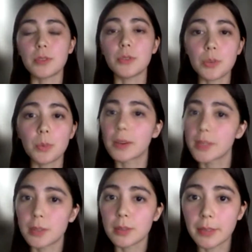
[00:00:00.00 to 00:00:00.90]
who do want
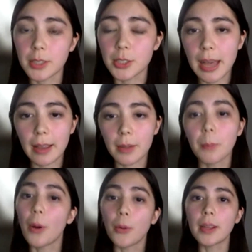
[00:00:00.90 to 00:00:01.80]
to leverage that
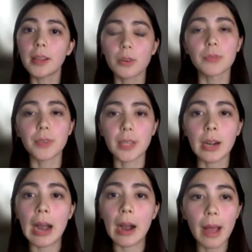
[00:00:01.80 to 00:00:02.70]
component or figure
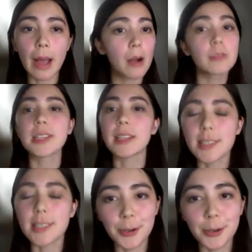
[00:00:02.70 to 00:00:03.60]
out how to
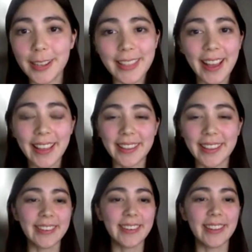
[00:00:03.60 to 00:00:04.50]
integrate that
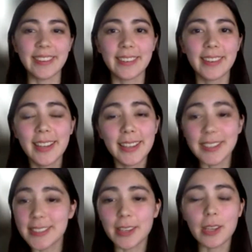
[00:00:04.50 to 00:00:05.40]
in and
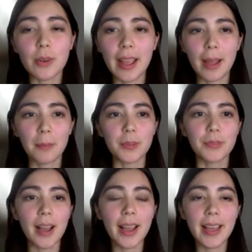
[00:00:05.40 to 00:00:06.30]
continue to
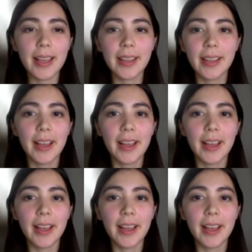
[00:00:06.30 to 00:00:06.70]
amplify it.